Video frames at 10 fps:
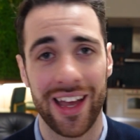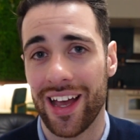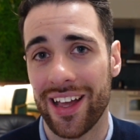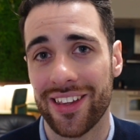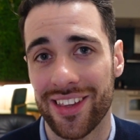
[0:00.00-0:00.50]

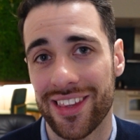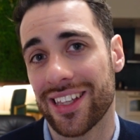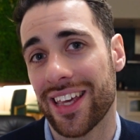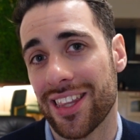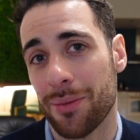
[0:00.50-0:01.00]
and they
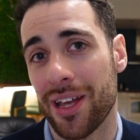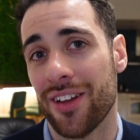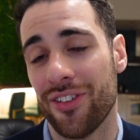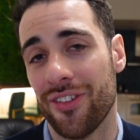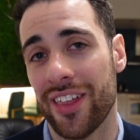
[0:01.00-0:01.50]
get the
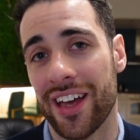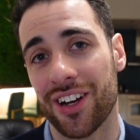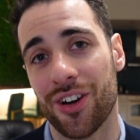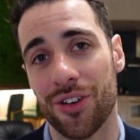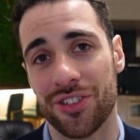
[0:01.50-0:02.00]
benefit of that
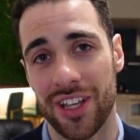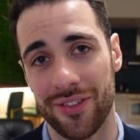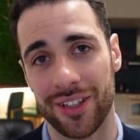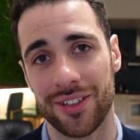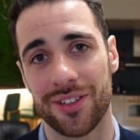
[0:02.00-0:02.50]
in cost
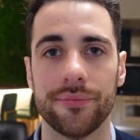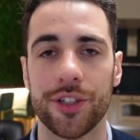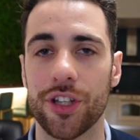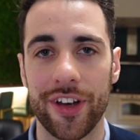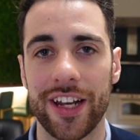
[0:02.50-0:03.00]
savings.
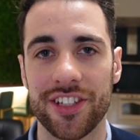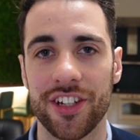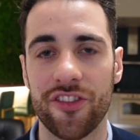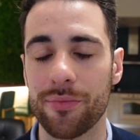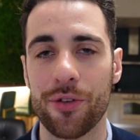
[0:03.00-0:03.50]
So I think that's
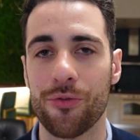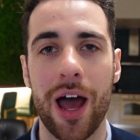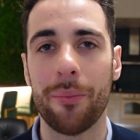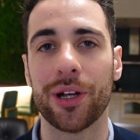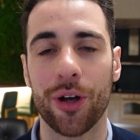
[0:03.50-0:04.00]
enough of me
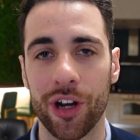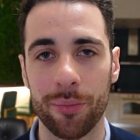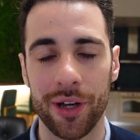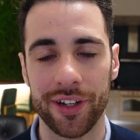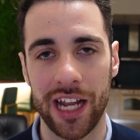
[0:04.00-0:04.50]
rambling on
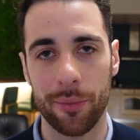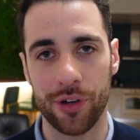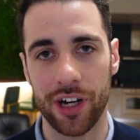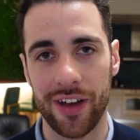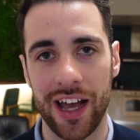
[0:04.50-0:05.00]
about dynamic
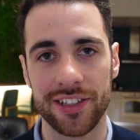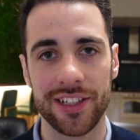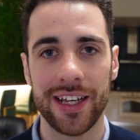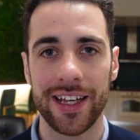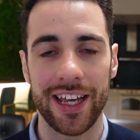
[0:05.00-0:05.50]
creative ads.
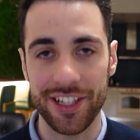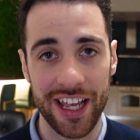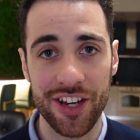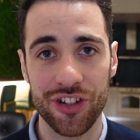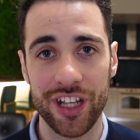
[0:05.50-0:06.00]

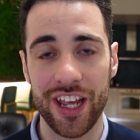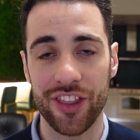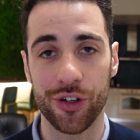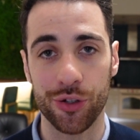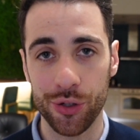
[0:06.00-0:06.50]
Essentially,
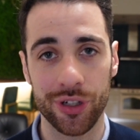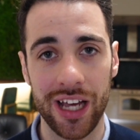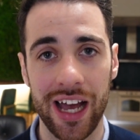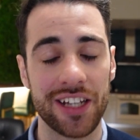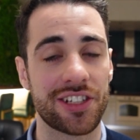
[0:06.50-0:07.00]
they're good,
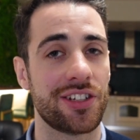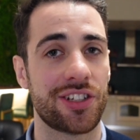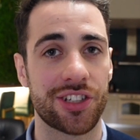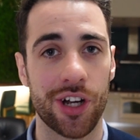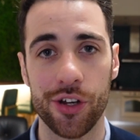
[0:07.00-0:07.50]
guys.
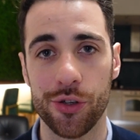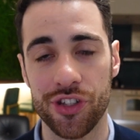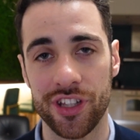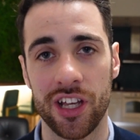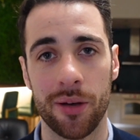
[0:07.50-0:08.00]
Start
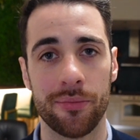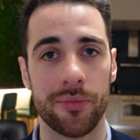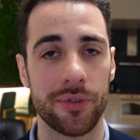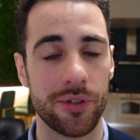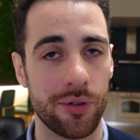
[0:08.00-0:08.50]
using
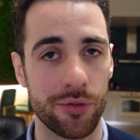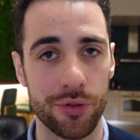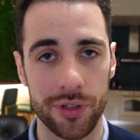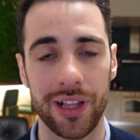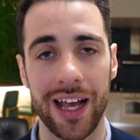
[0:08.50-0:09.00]
them,
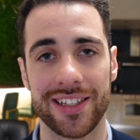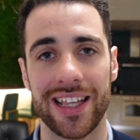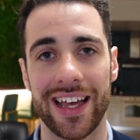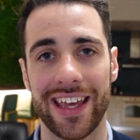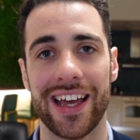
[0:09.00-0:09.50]
utilize
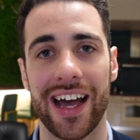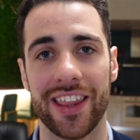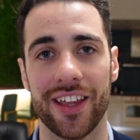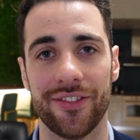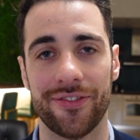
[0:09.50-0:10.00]
that AI
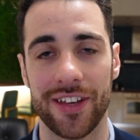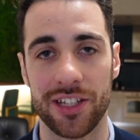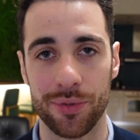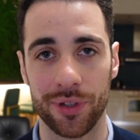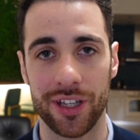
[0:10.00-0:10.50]
that
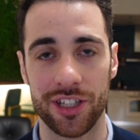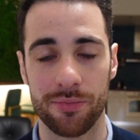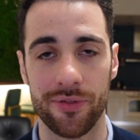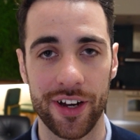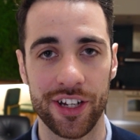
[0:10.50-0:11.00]
Facebook is
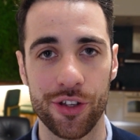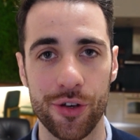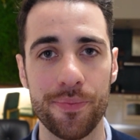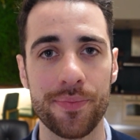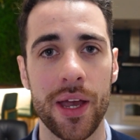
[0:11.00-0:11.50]
providing
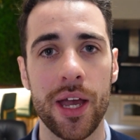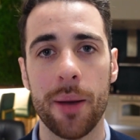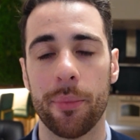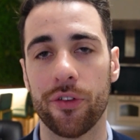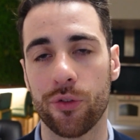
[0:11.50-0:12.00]
you.
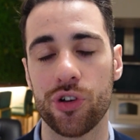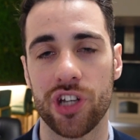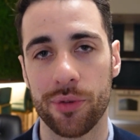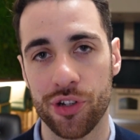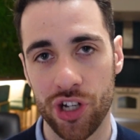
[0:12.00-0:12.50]
But of course,
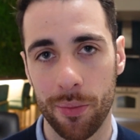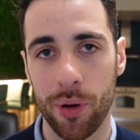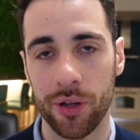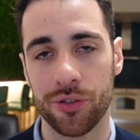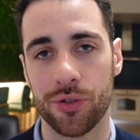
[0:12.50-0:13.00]
I'm going to jump
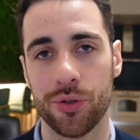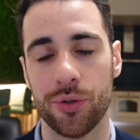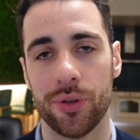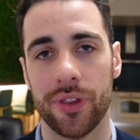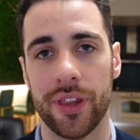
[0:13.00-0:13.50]

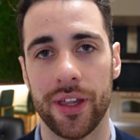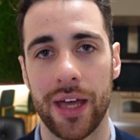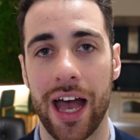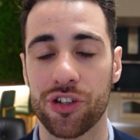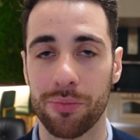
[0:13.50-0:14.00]
onto
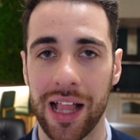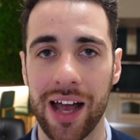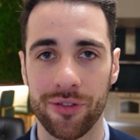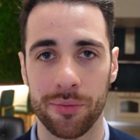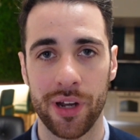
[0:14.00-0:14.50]
the actual
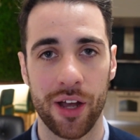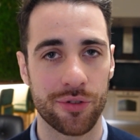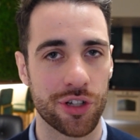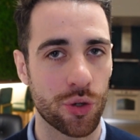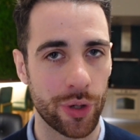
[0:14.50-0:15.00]
platform now
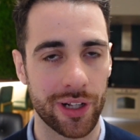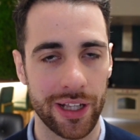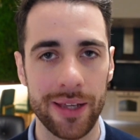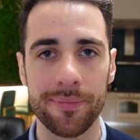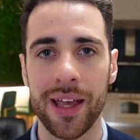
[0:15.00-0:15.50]
just
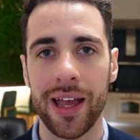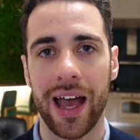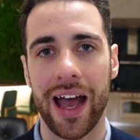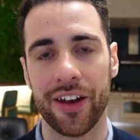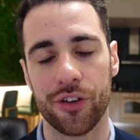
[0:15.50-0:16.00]
quickly
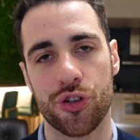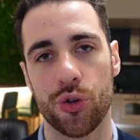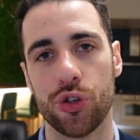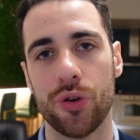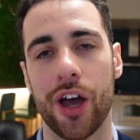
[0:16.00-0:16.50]
and
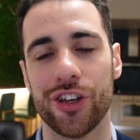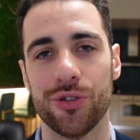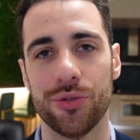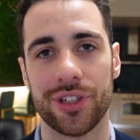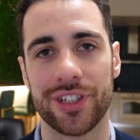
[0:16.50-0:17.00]
show you how
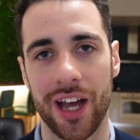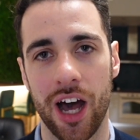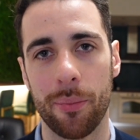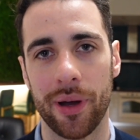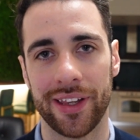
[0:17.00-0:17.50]
you would set
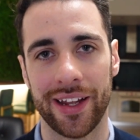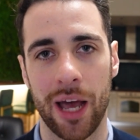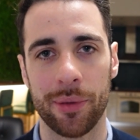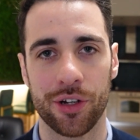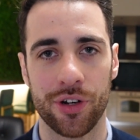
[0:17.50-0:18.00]
up a
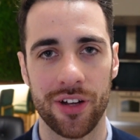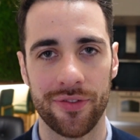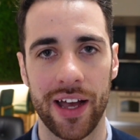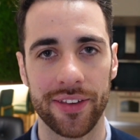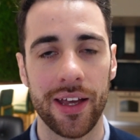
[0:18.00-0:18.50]
dynamic creative
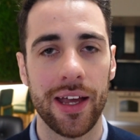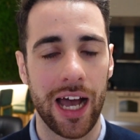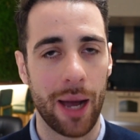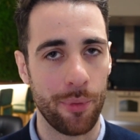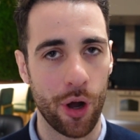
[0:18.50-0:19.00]
ad.
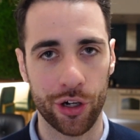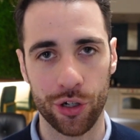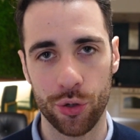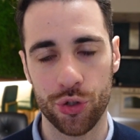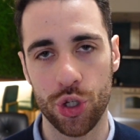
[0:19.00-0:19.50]
I'm not going
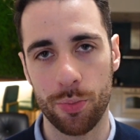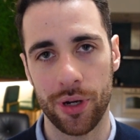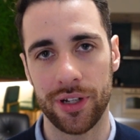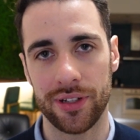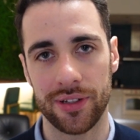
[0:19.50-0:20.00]
to go super
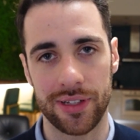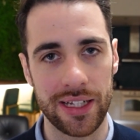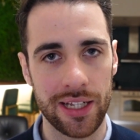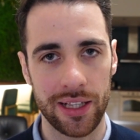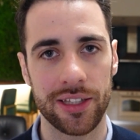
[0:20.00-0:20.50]
in
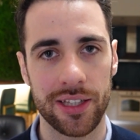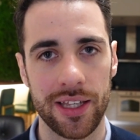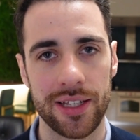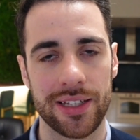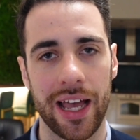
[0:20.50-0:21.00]
detail into
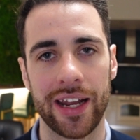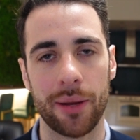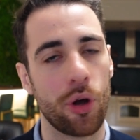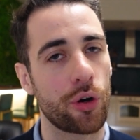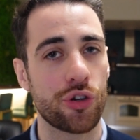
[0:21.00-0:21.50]
this, and
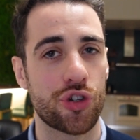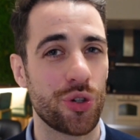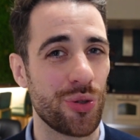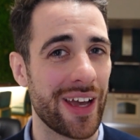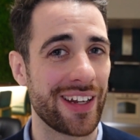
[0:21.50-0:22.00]
I'm not going to show
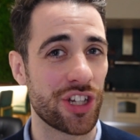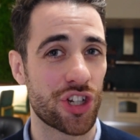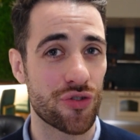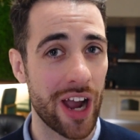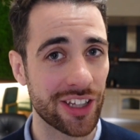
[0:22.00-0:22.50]
you any
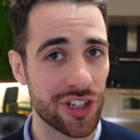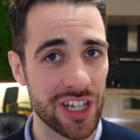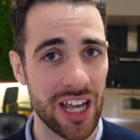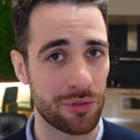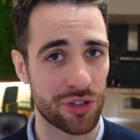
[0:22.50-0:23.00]

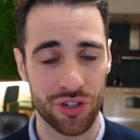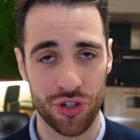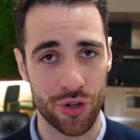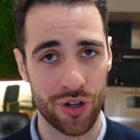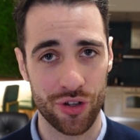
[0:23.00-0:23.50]
strategy. I'm just going
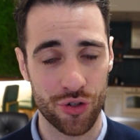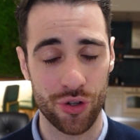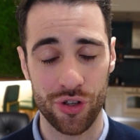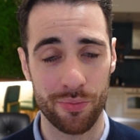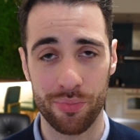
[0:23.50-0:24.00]
to show
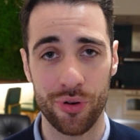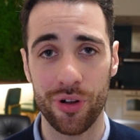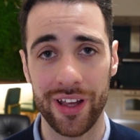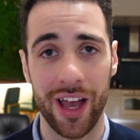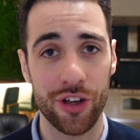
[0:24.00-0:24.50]
you
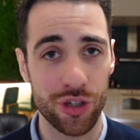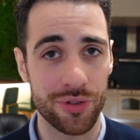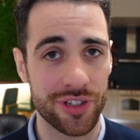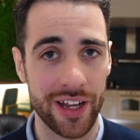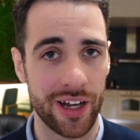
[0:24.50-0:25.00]
purely how you
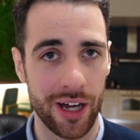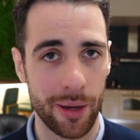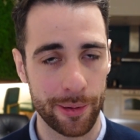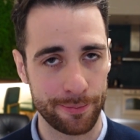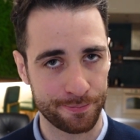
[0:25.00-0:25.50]
would set it
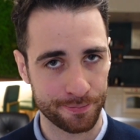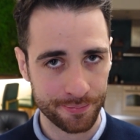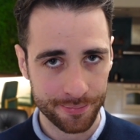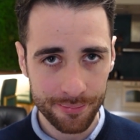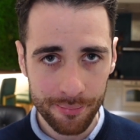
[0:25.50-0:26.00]
up.
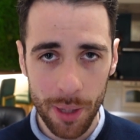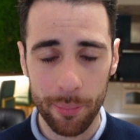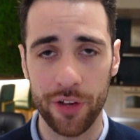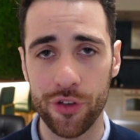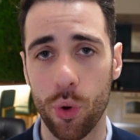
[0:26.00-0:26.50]

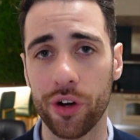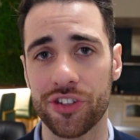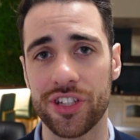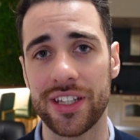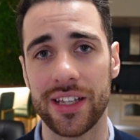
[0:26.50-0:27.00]
But if you want to
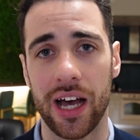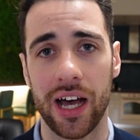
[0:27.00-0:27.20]
see